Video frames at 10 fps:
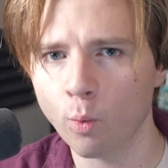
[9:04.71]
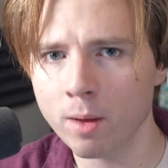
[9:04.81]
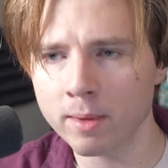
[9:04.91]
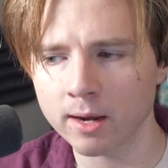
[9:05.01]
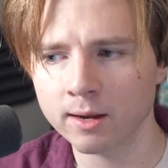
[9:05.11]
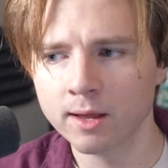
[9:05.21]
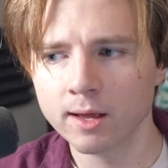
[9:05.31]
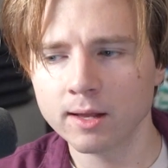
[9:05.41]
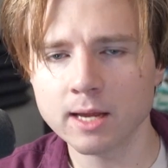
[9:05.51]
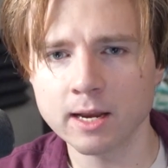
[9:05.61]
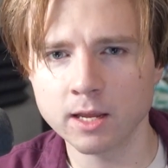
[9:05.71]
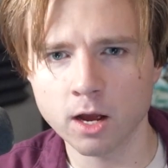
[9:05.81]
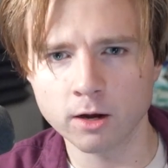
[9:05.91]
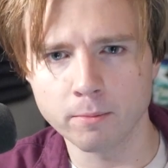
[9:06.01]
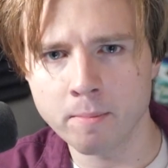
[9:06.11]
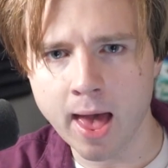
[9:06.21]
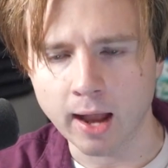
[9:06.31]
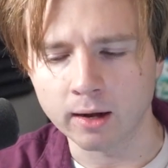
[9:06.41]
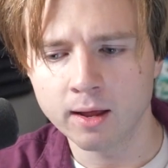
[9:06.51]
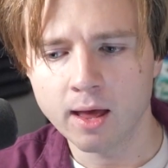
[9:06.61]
women dating younger men.